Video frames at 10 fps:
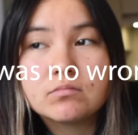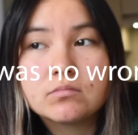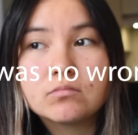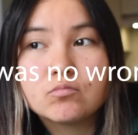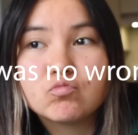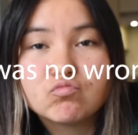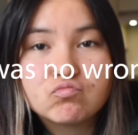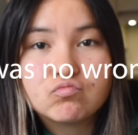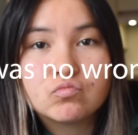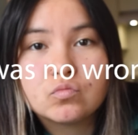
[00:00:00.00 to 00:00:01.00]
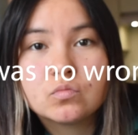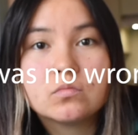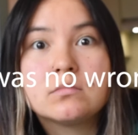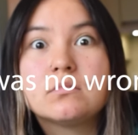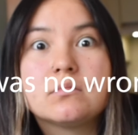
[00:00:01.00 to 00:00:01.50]

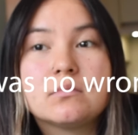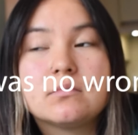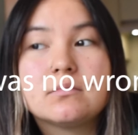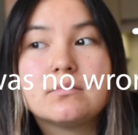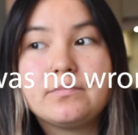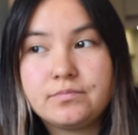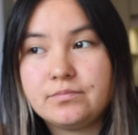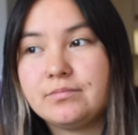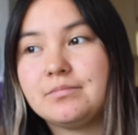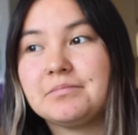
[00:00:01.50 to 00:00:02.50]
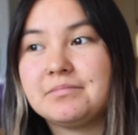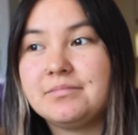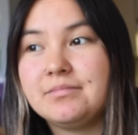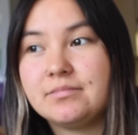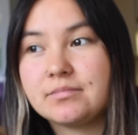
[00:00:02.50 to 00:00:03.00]

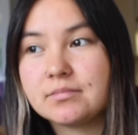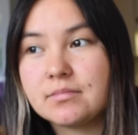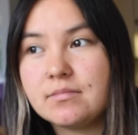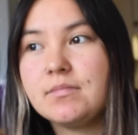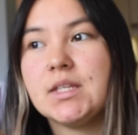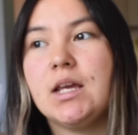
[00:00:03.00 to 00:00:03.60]
No one is speaking in this clip.